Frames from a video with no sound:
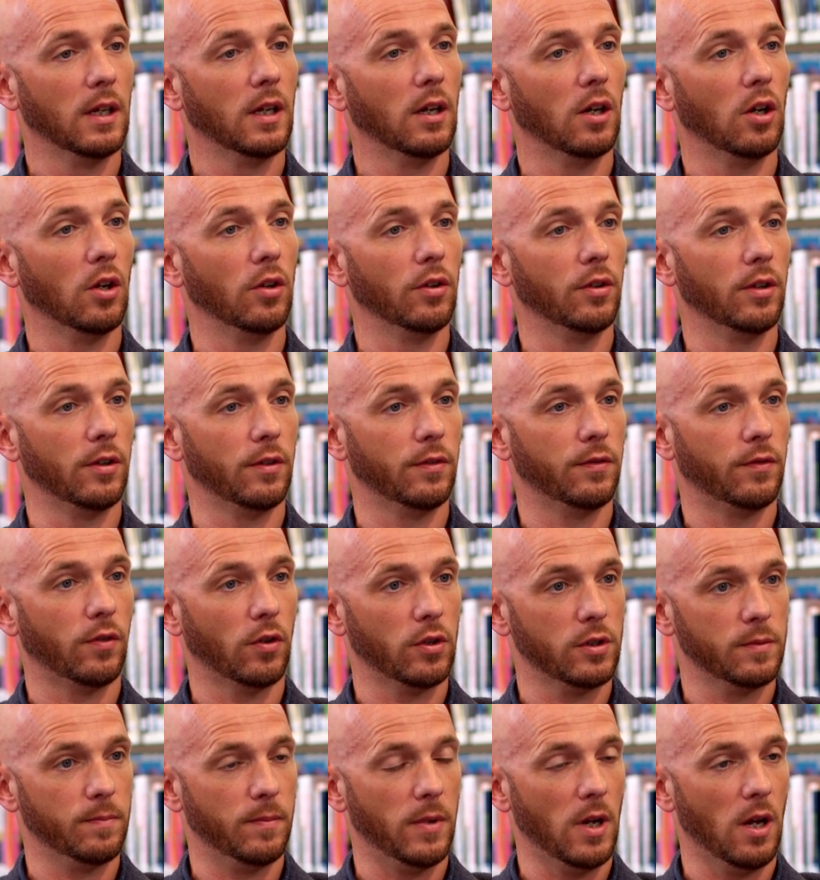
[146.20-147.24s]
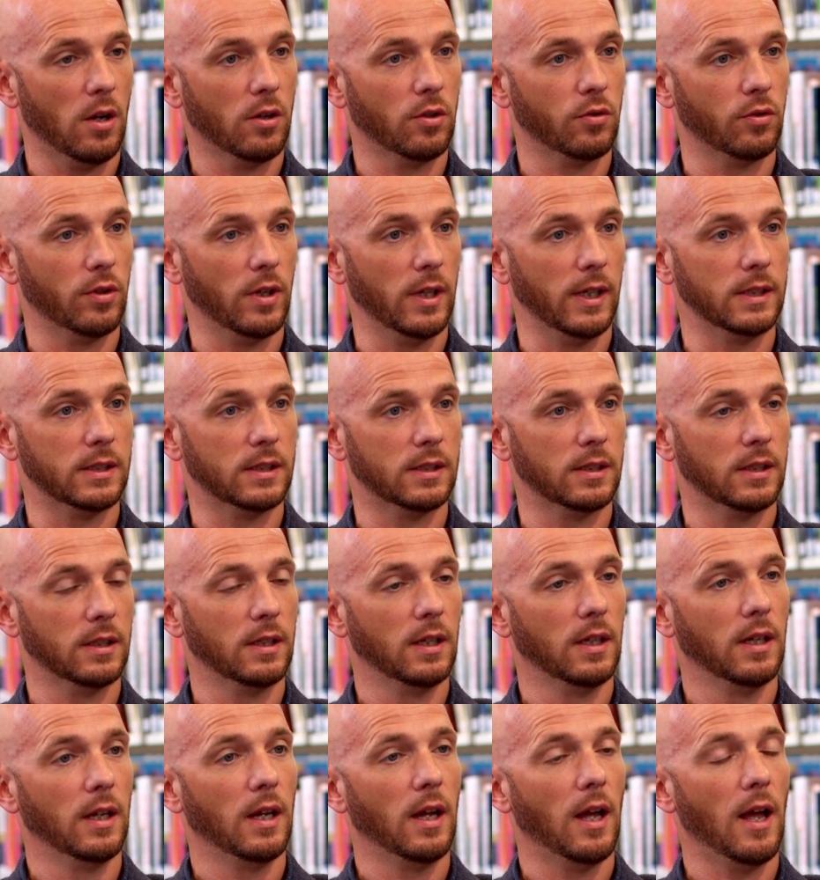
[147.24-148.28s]
on their first block release.
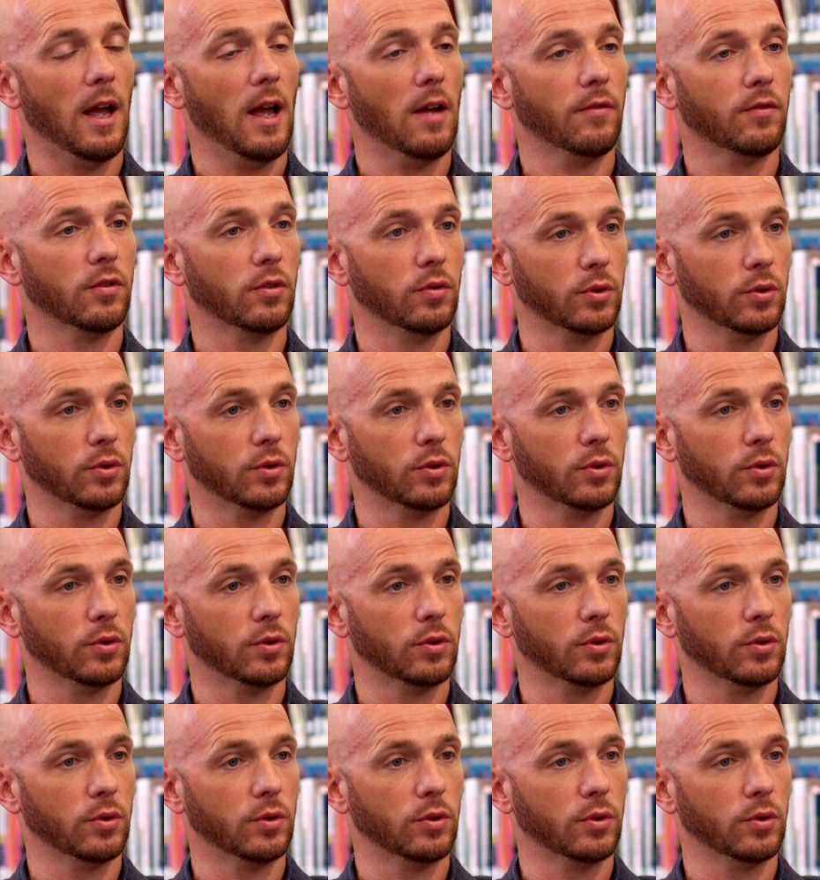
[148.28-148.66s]
After